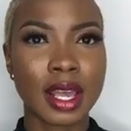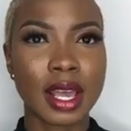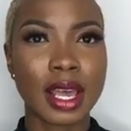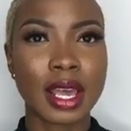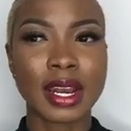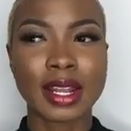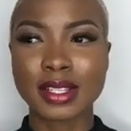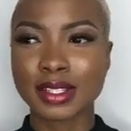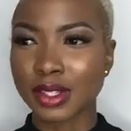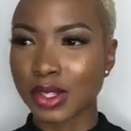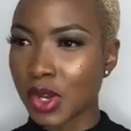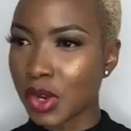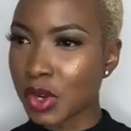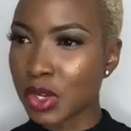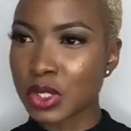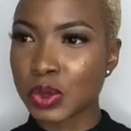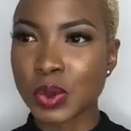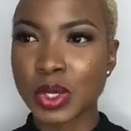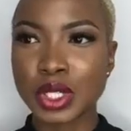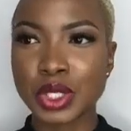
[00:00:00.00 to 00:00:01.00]
And as long
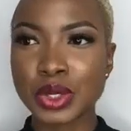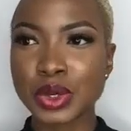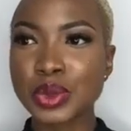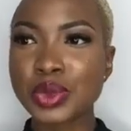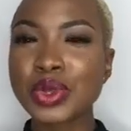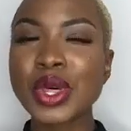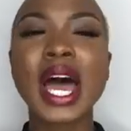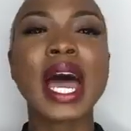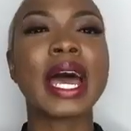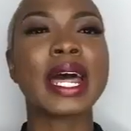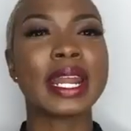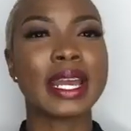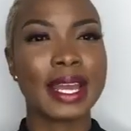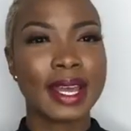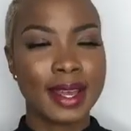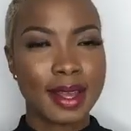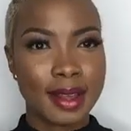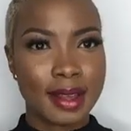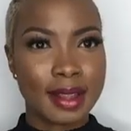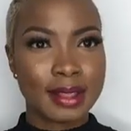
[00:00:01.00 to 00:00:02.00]
as we do that,
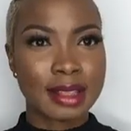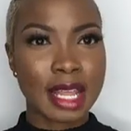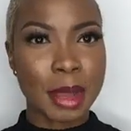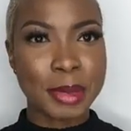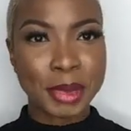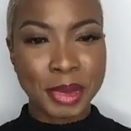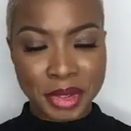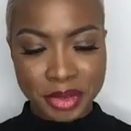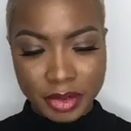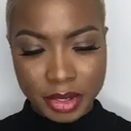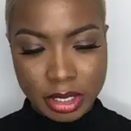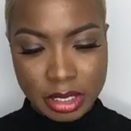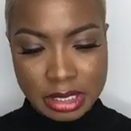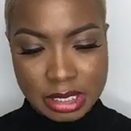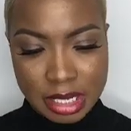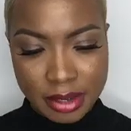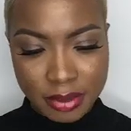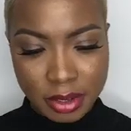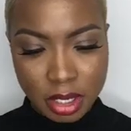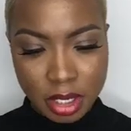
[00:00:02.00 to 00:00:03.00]
Liberia is
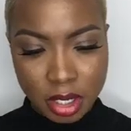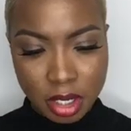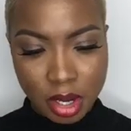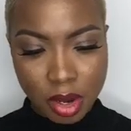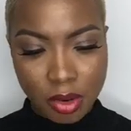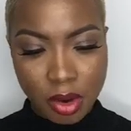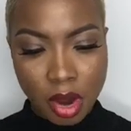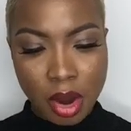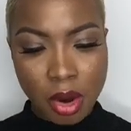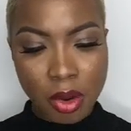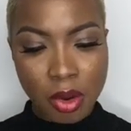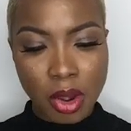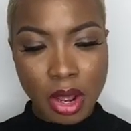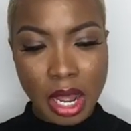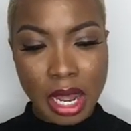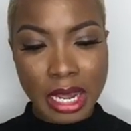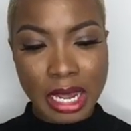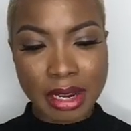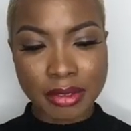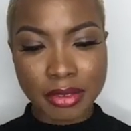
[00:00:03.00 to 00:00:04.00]
never going to grow.
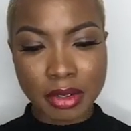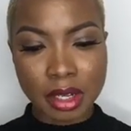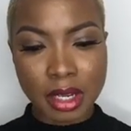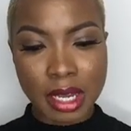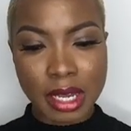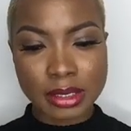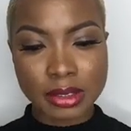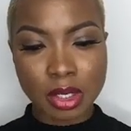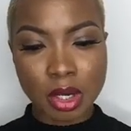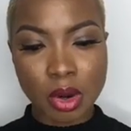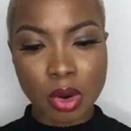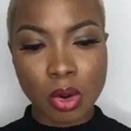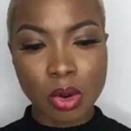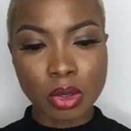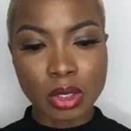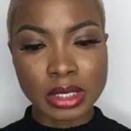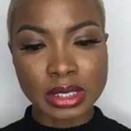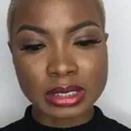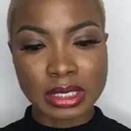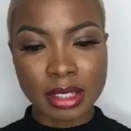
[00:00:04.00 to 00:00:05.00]
Africa as a
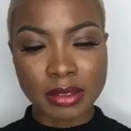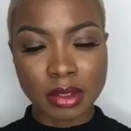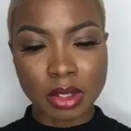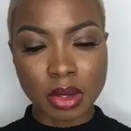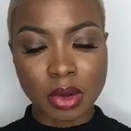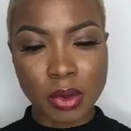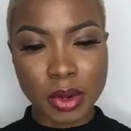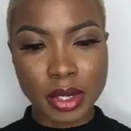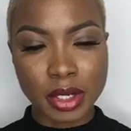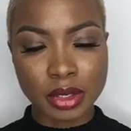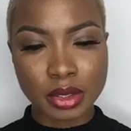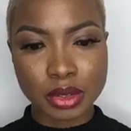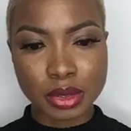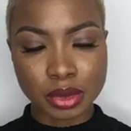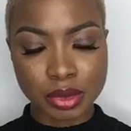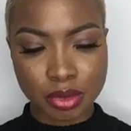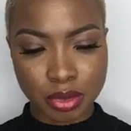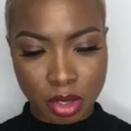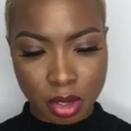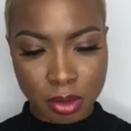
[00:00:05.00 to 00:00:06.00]
whole is never going to
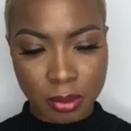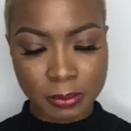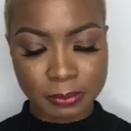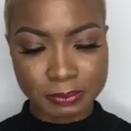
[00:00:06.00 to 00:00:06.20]
grow.